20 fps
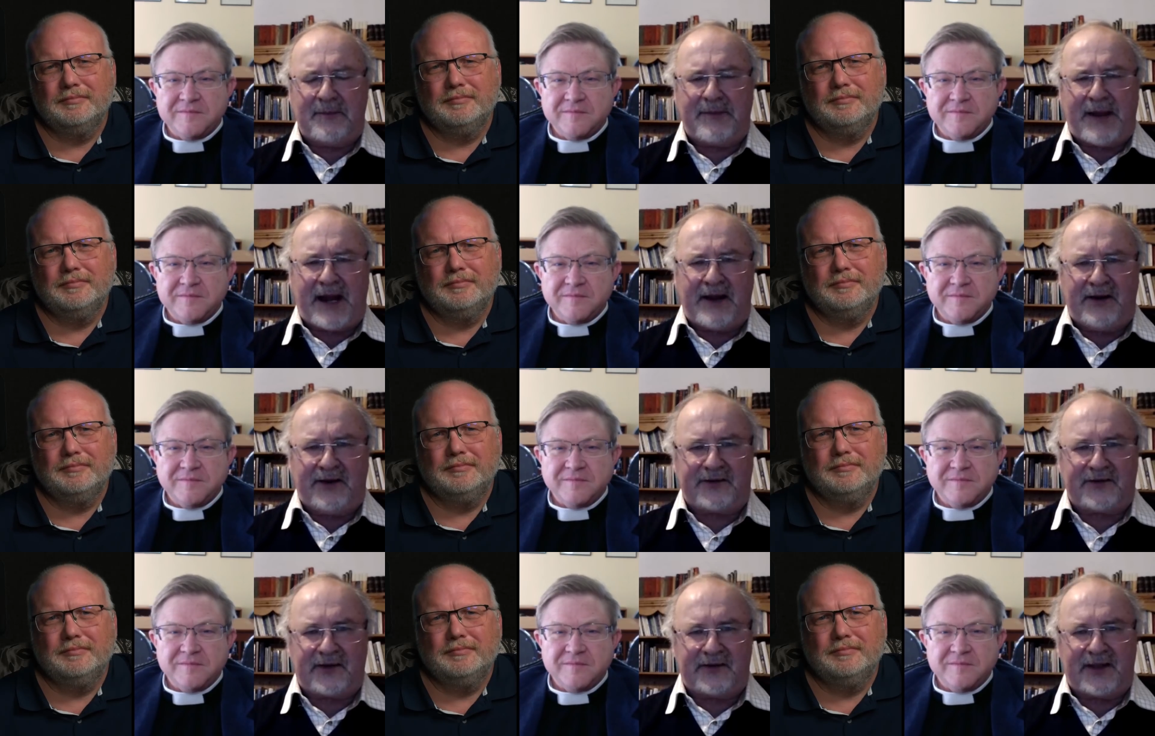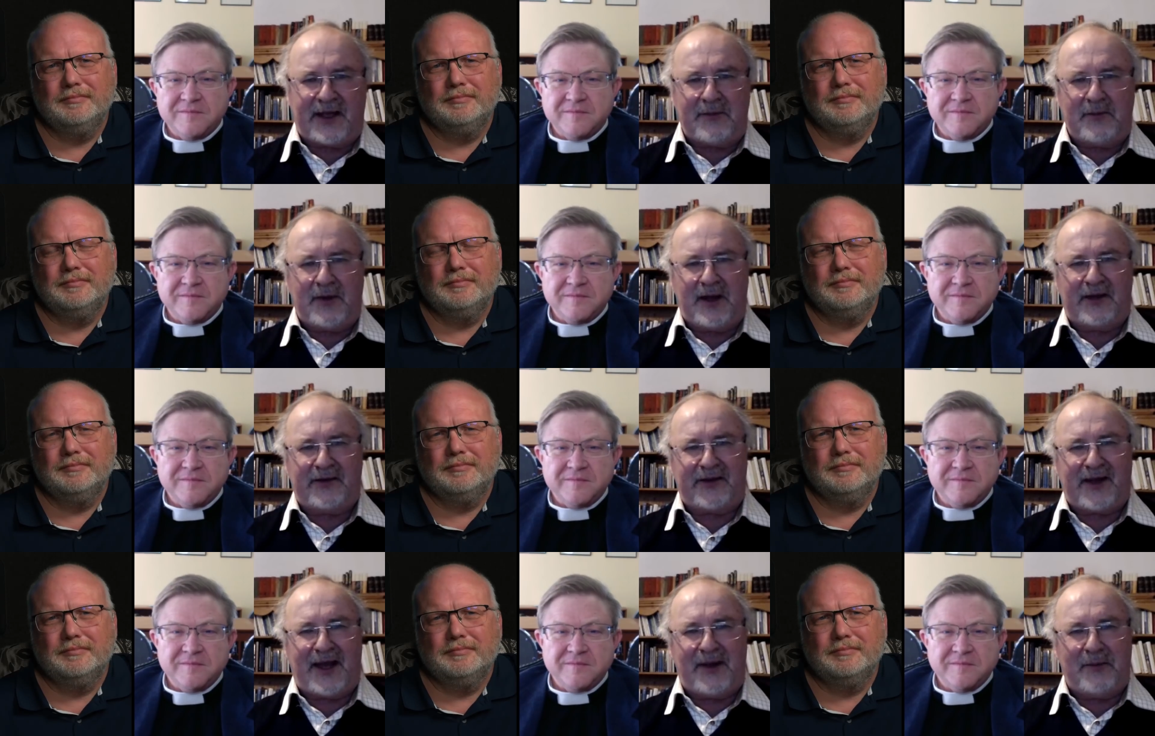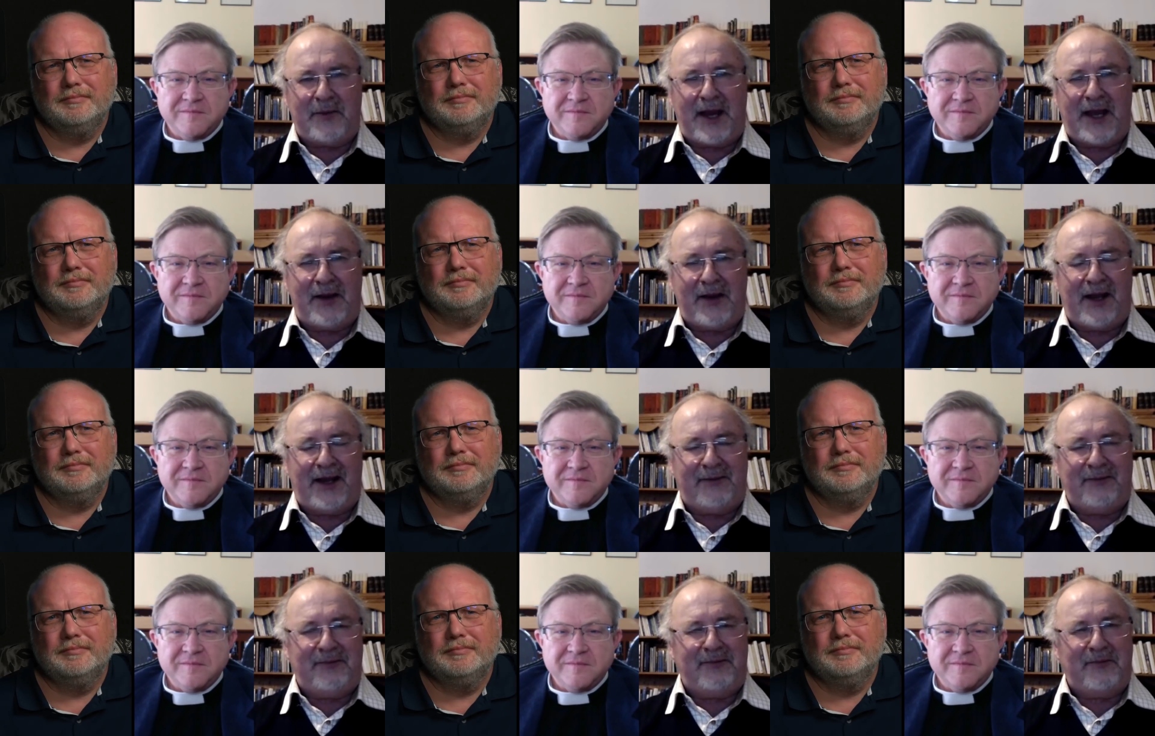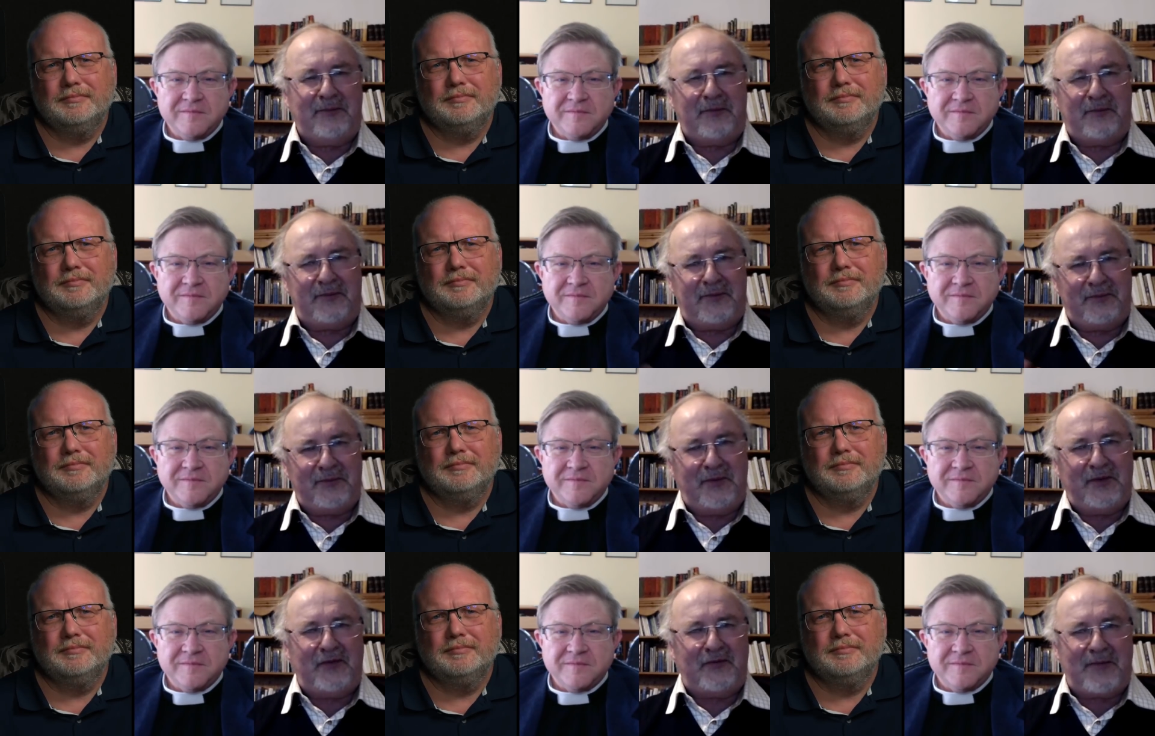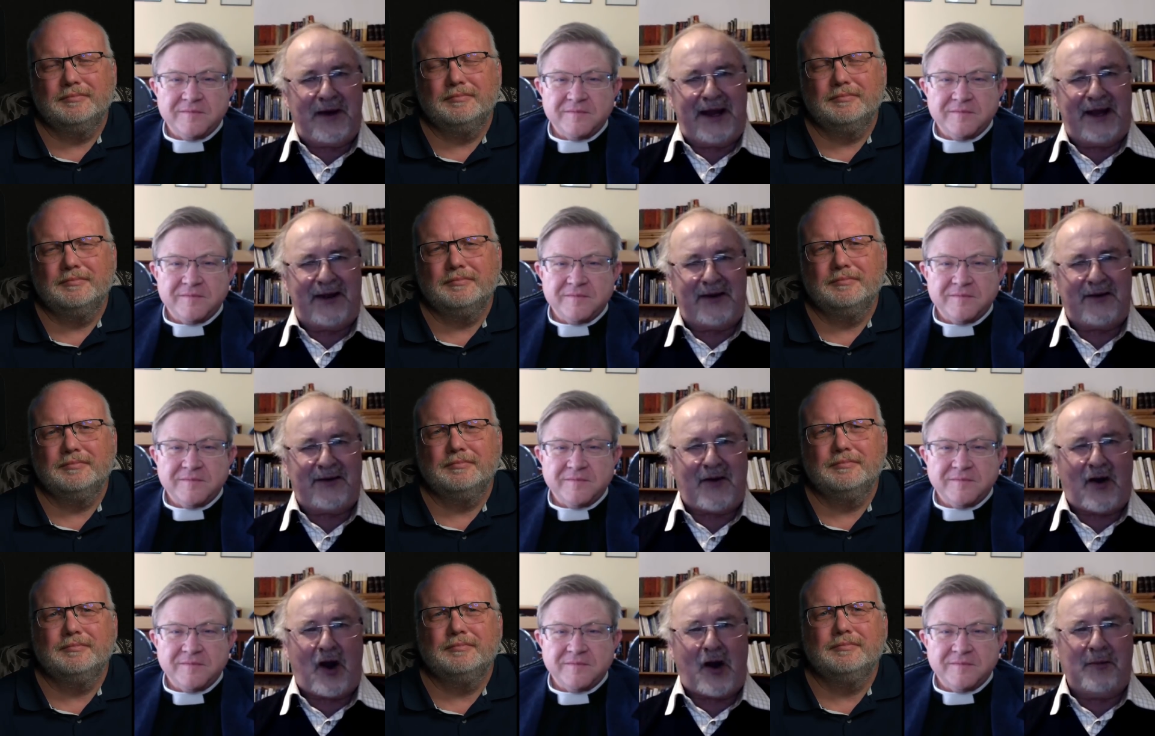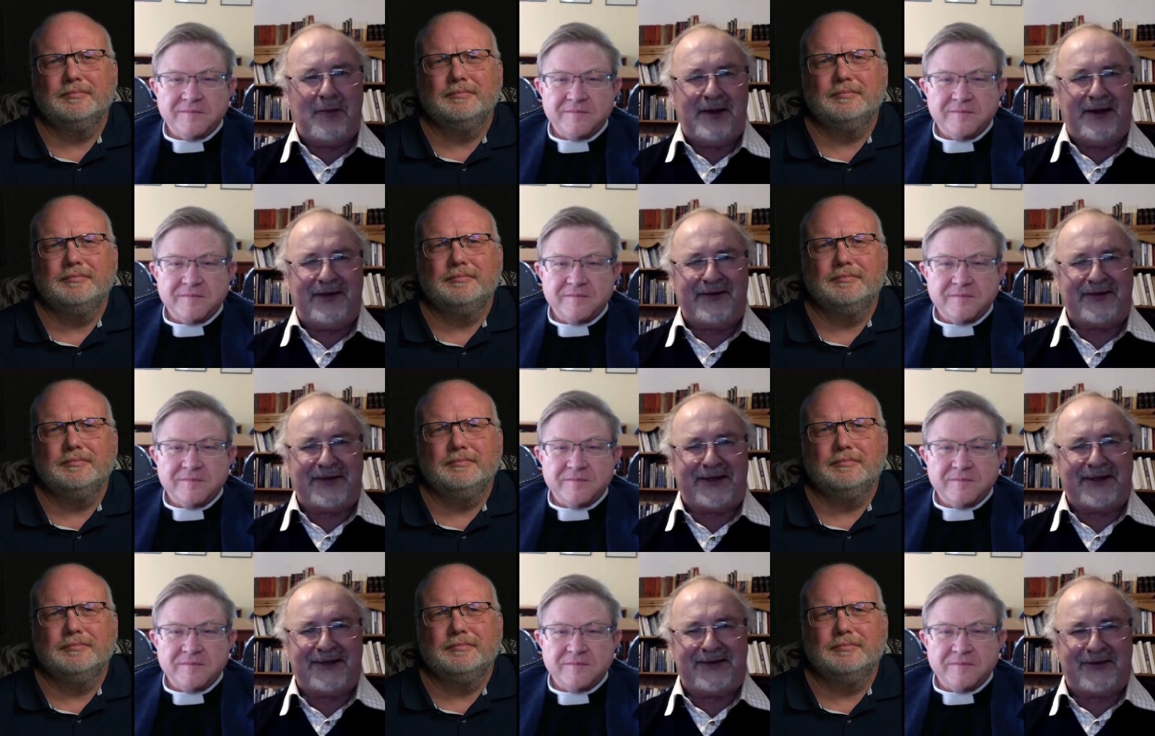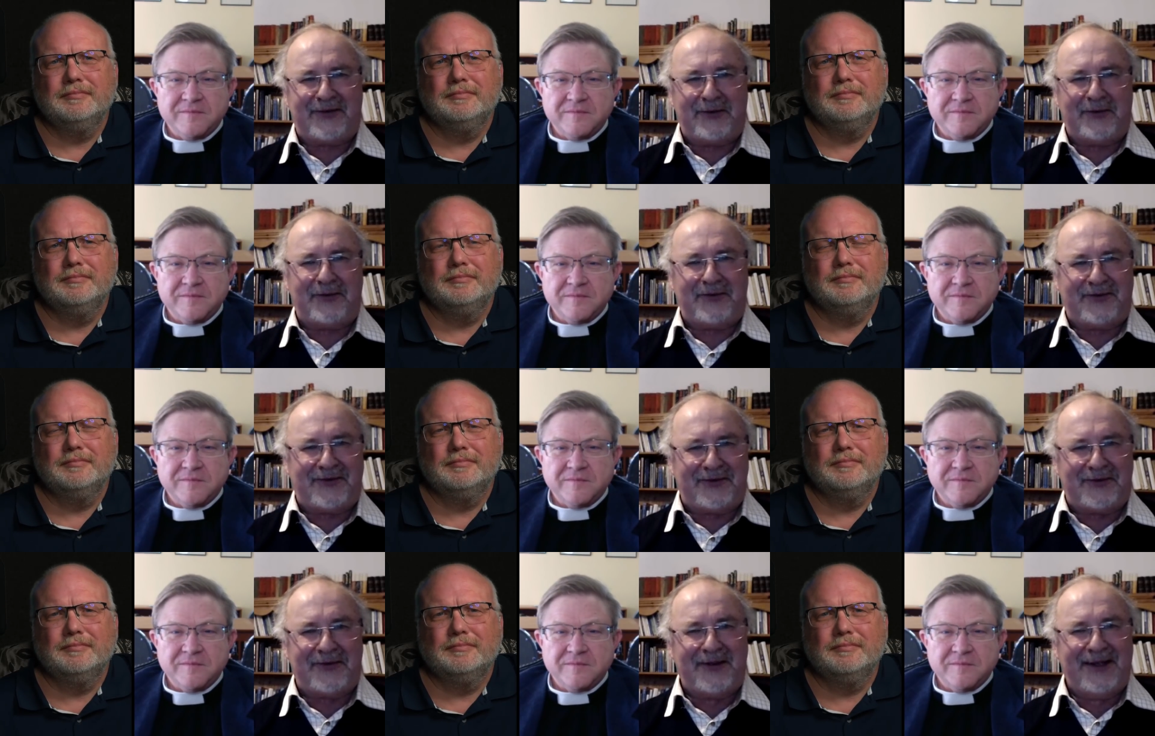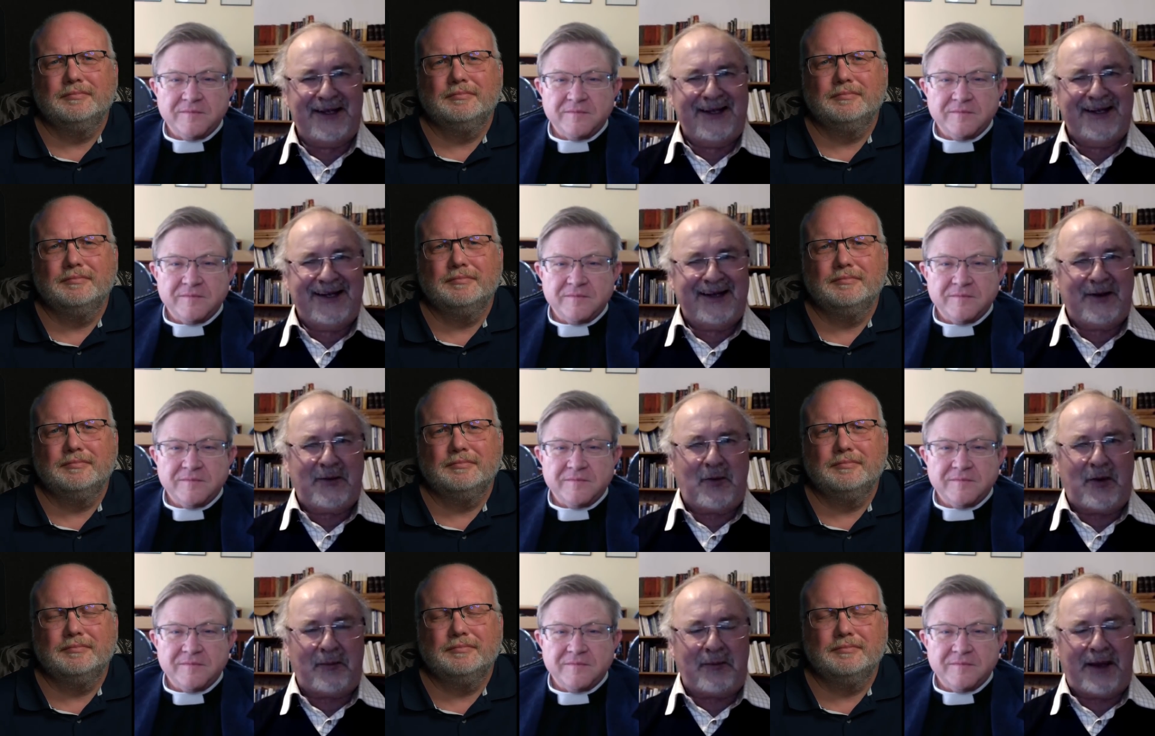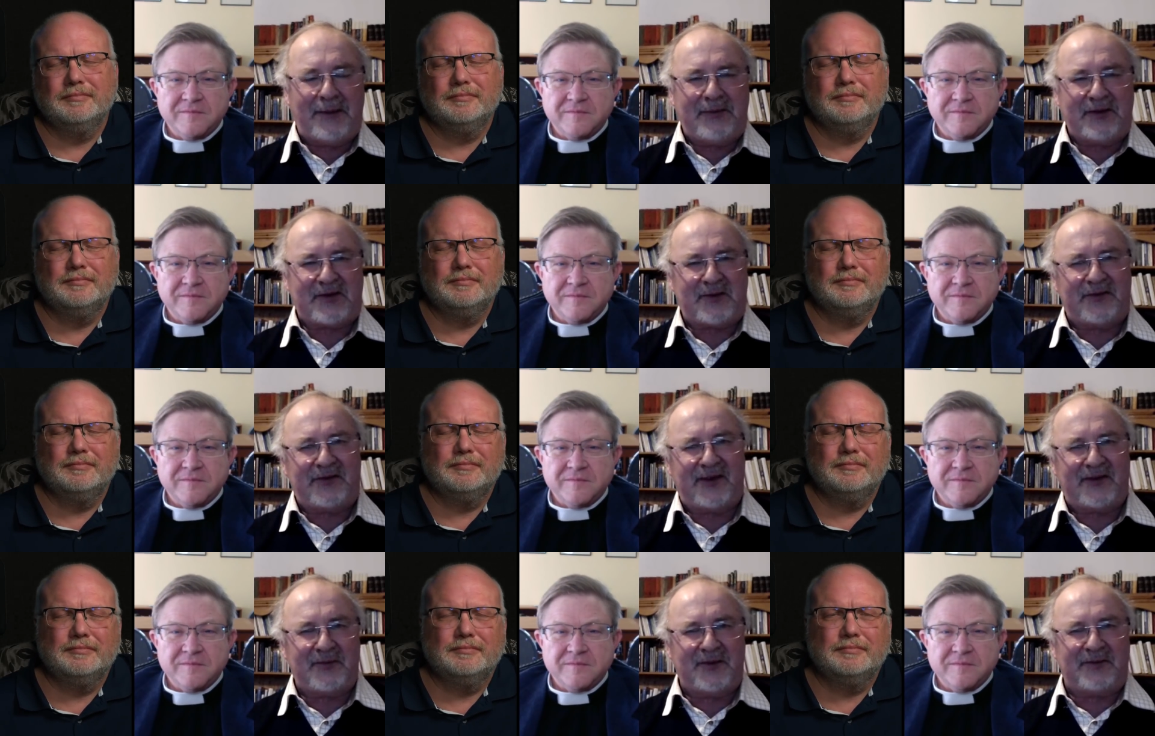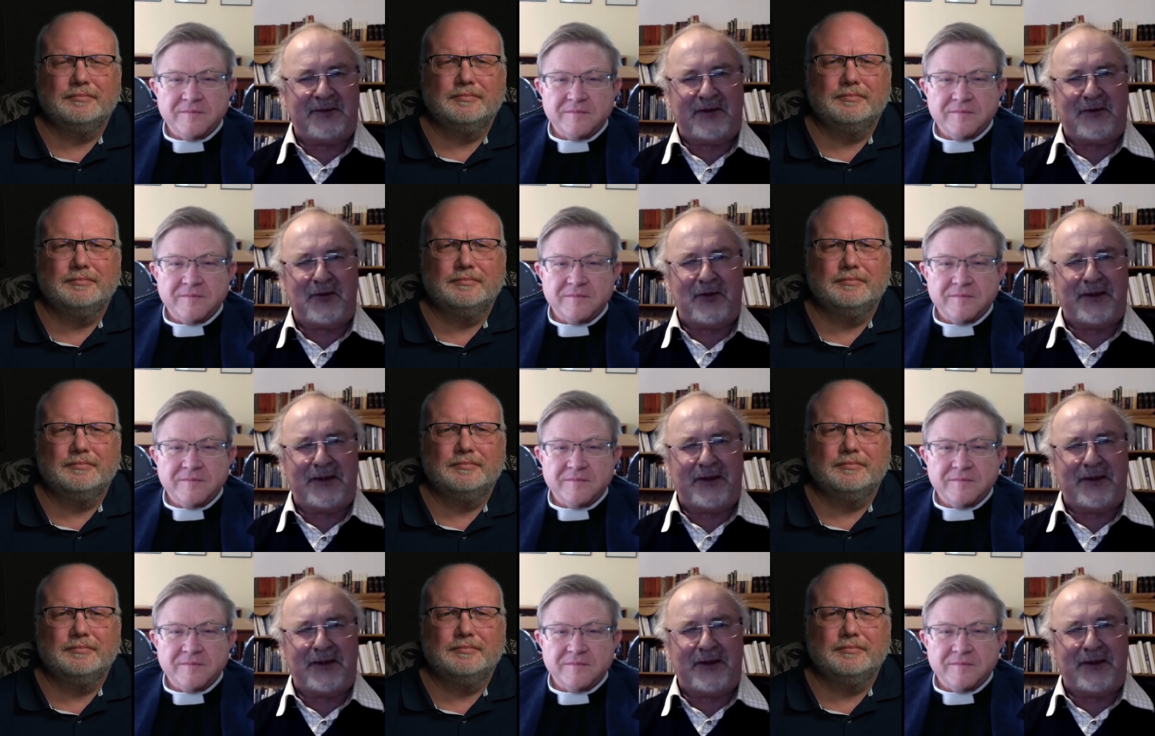Speaker 1: embarrassed as, I'm, as I, I, I moved my homilies to, to, to what my bishop says must be